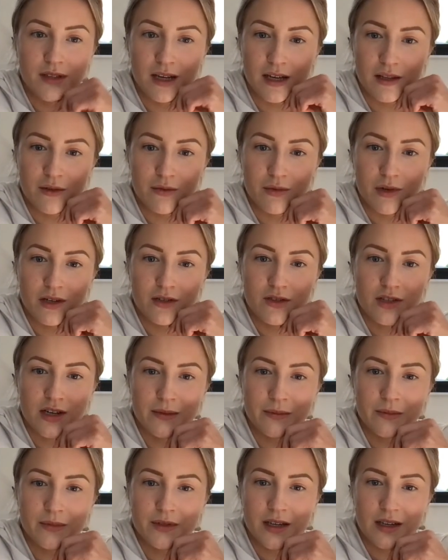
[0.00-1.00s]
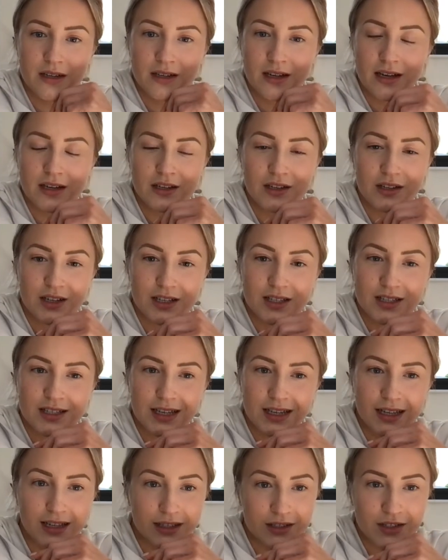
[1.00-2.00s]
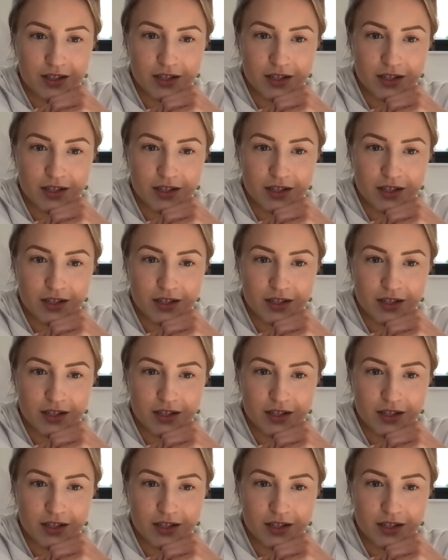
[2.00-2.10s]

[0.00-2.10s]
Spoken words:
at the World Champs at 19.